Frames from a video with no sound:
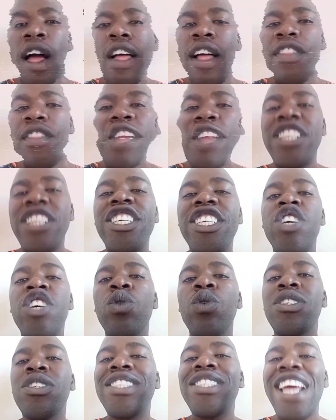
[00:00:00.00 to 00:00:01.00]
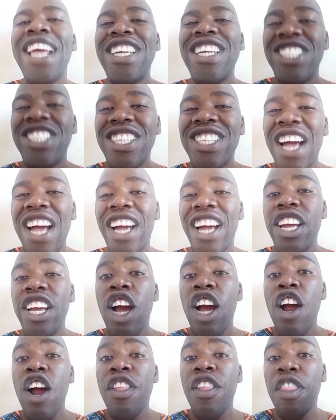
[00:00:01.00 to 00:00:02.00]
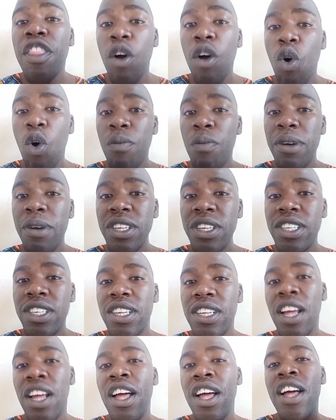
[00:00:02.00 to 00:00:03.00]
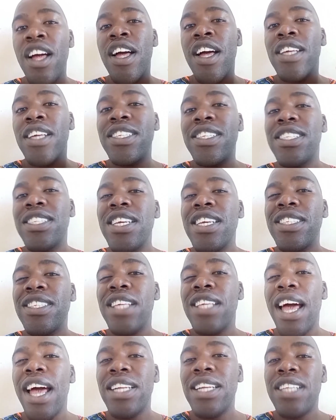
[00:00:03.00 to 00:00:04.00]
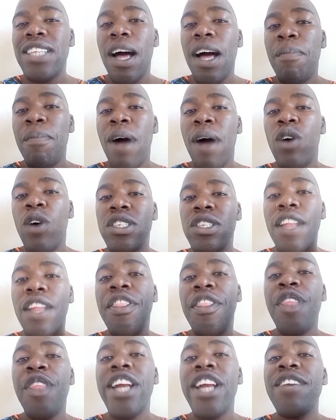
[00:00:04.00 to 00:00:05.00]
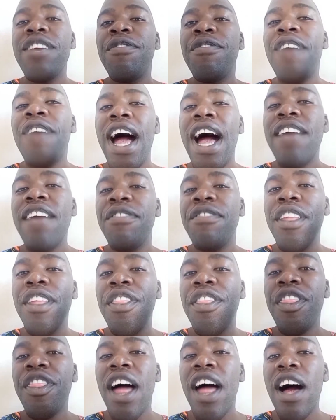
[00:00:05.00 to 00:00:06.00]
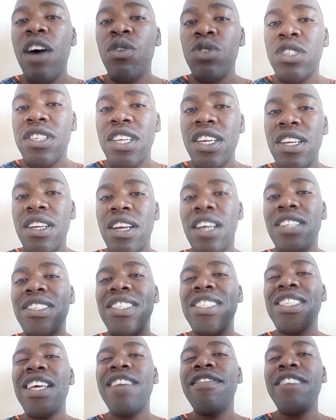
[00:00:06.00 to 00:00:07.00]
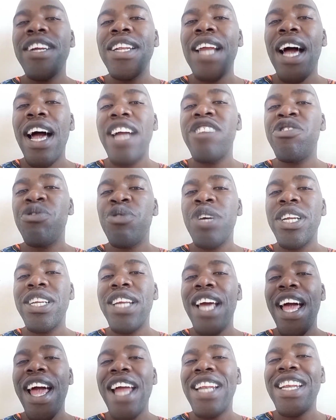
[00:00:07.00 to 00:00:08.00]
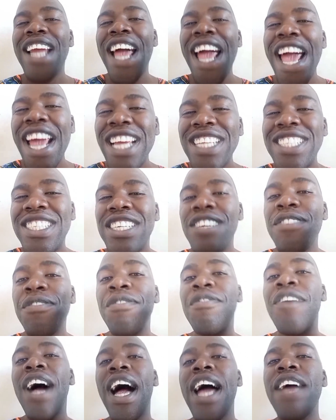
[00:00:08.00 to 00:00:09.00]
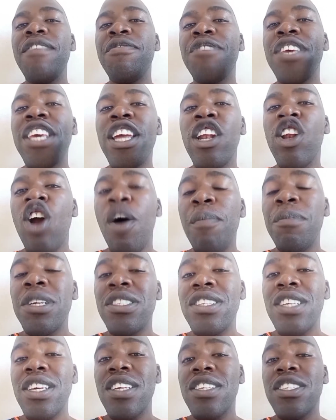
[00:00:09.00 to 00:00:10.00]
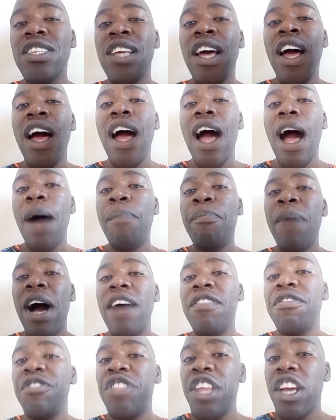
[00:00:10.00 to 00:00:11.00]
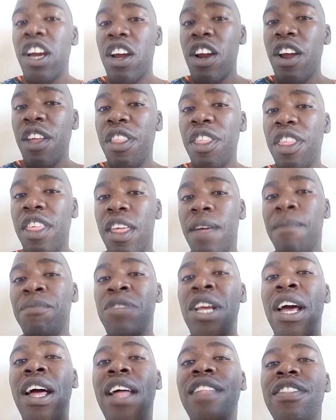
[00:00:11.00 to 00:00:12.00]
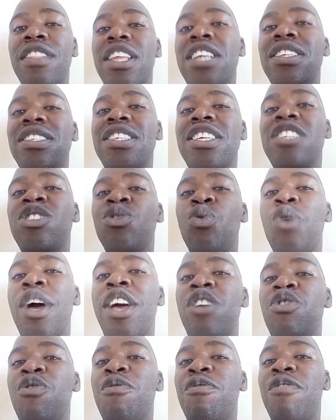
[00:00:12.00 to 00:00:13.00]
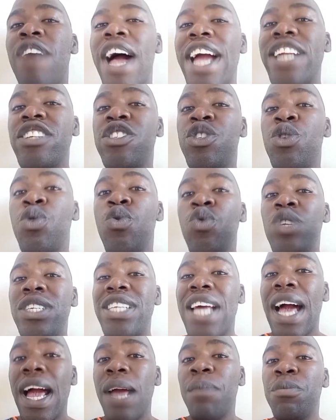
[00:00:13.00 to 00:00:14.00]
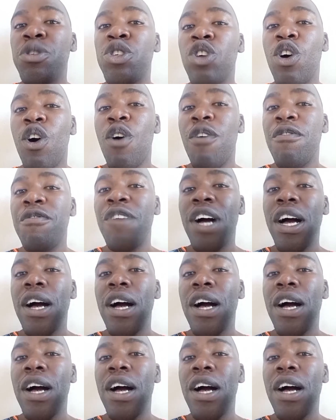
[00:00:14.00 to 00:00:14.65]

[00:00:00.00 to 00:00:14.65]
The geostationary Earth orbit sits at about 35,785 kilometers above the Earth. This is where you find two types of